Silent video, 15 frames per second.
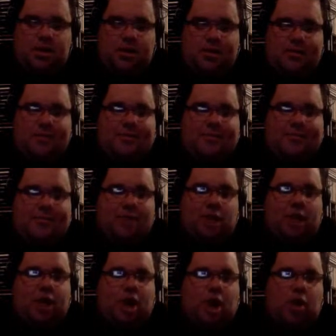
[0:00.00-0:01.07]
you
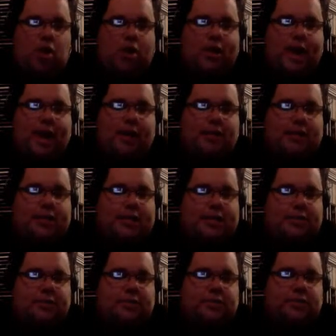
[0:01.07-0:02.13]
really got to look at it
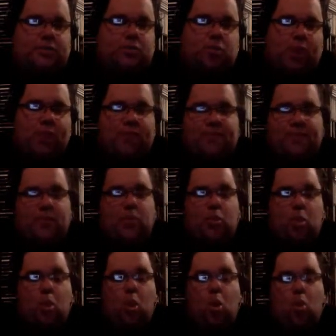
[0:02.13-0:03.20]
since when
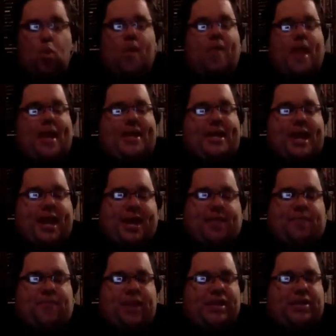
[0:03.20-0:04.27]
when they
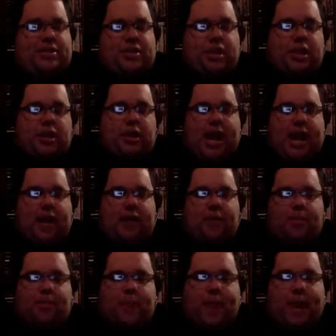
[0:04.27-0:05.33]
kicked Vince Gill out of
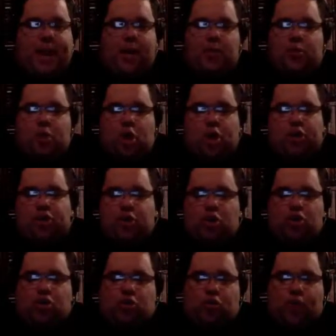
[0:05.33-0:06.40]
the band and got
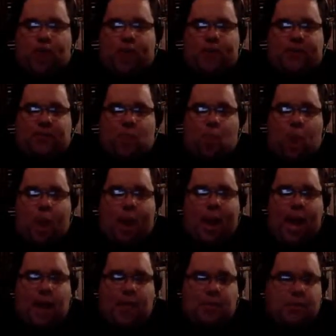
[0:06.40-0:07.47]
John Corabi for one
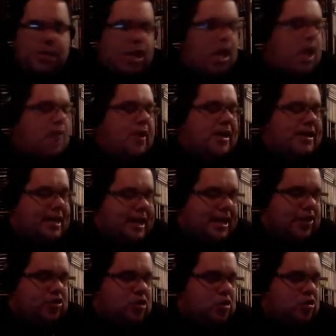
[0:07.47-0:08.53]
album, they
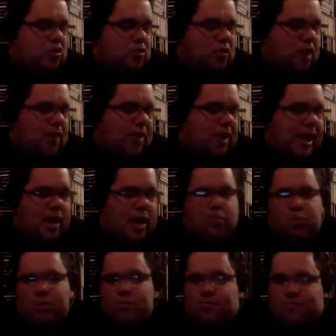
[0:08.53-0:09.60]
kicked John Corabi out
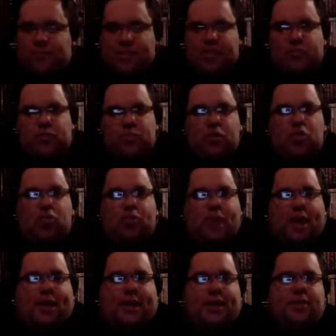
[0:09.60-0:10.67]
and bring Vince Neil
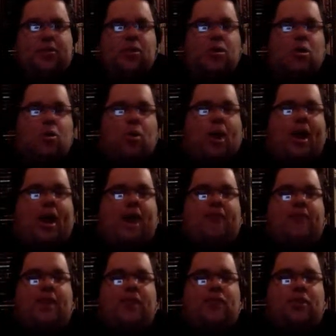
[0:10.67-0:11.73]
back in. What have
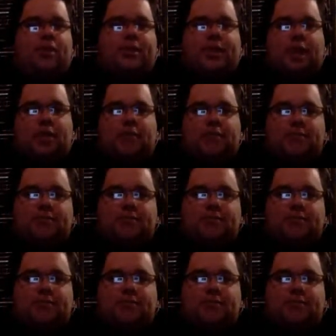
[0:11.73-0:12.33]
they really done?